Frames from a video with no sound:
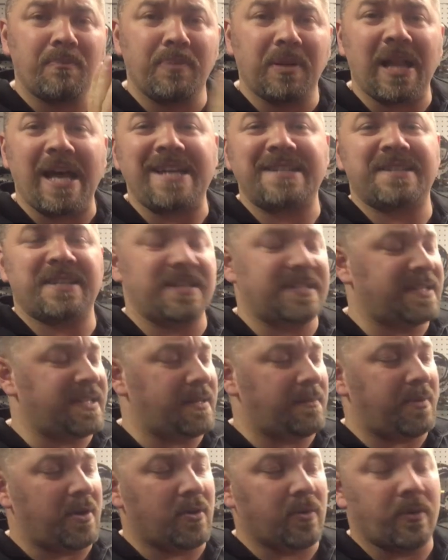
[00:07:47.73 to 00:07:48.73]
plastic
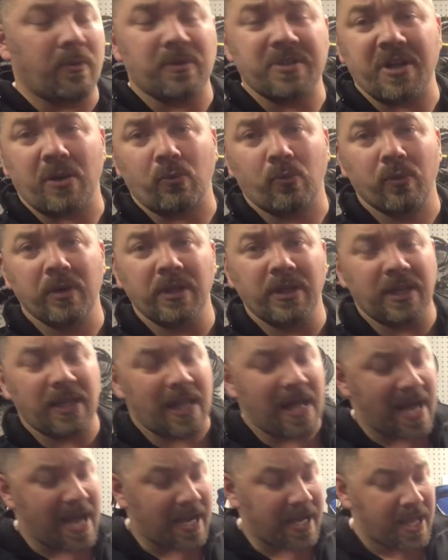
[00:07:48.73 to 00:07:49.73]
zip on it, which I really
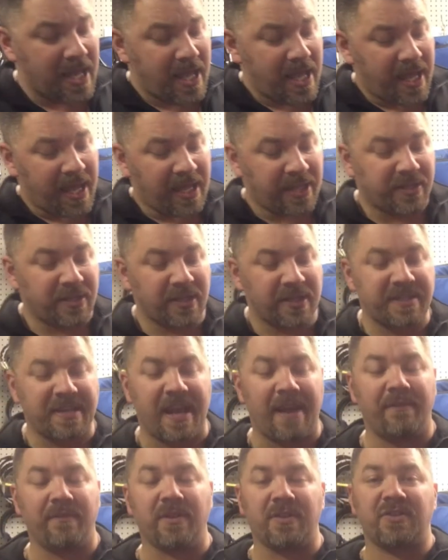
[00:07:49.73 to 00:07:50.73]
like. It does
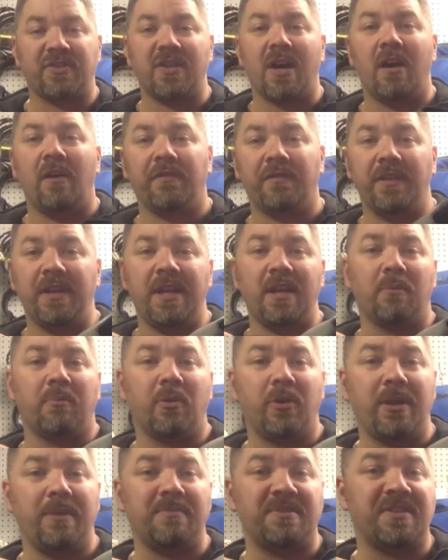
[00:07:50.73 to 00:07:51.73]
have the soft
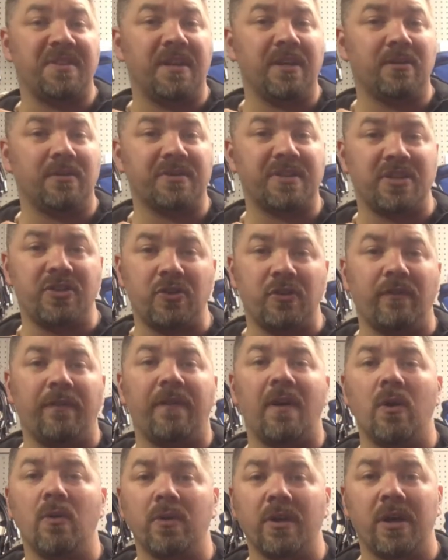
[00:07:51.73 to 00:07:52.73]
neoprene seals that you
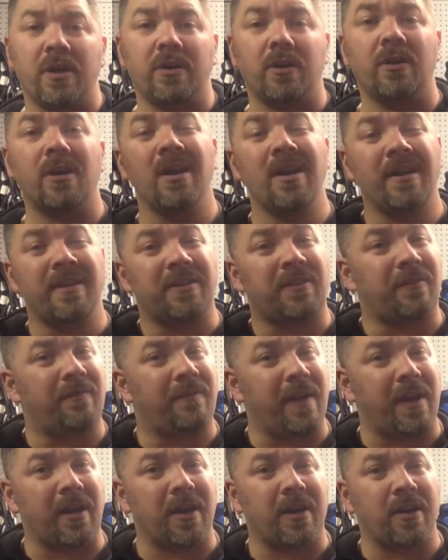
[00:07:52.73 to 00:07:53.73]
fold under. It's
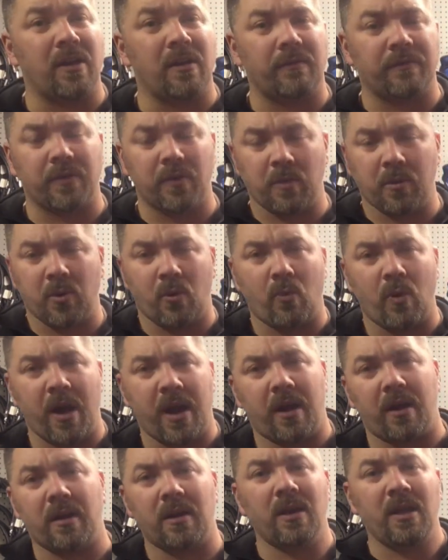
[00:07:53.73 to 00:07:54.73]
very comfortable to
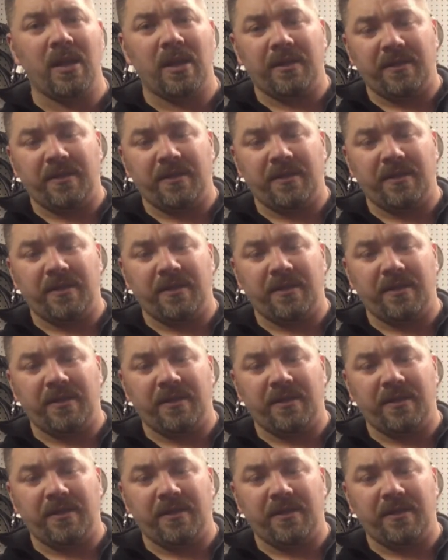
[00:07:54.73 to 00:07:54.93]
wear.